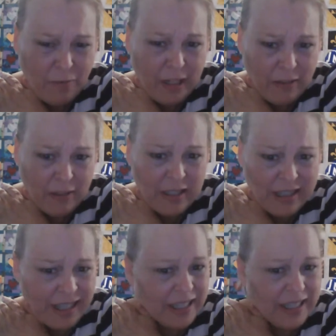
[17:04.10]
we will
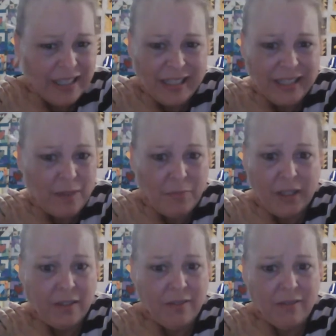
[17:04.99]
see, because these
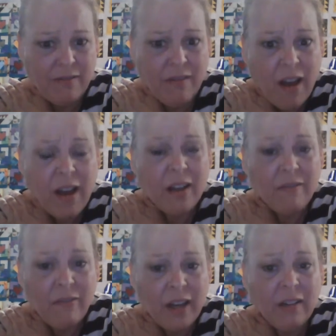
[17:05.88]
companies are not
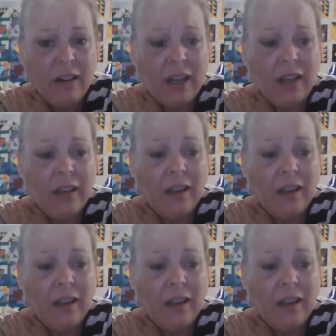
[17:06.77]
very